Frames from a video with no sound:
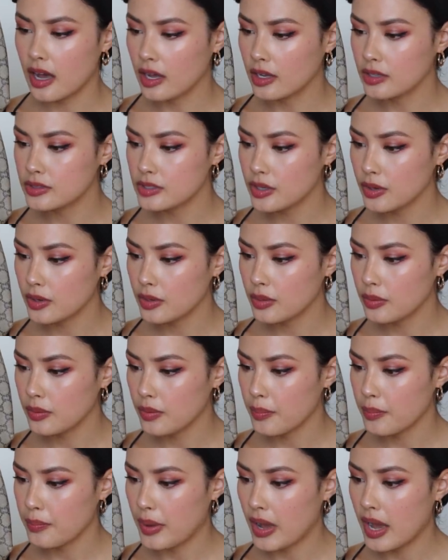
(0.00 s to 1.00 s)
Aldo
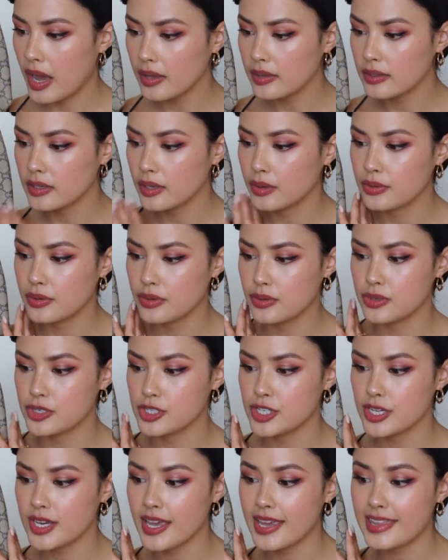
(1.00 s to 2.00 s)
Paolo
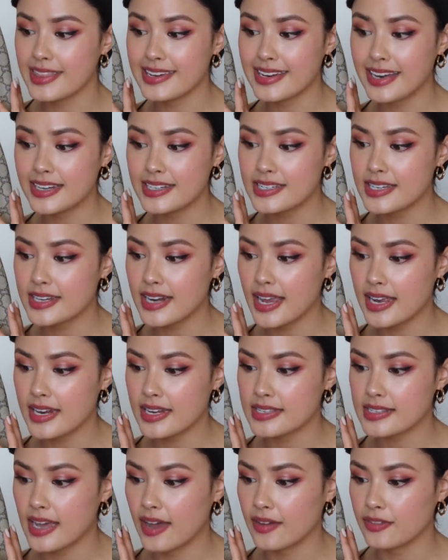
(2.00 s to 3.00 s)
Gucci, in the
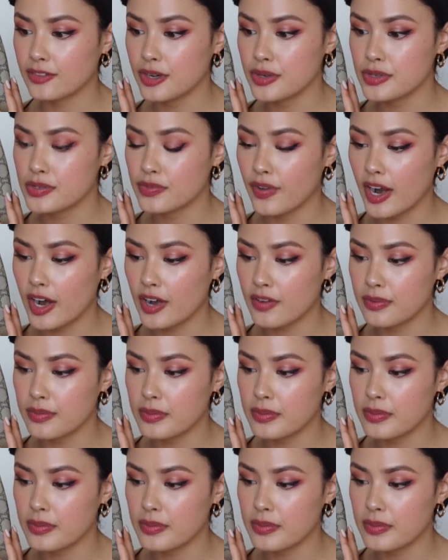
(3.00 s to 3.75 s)
1980s after he was fired from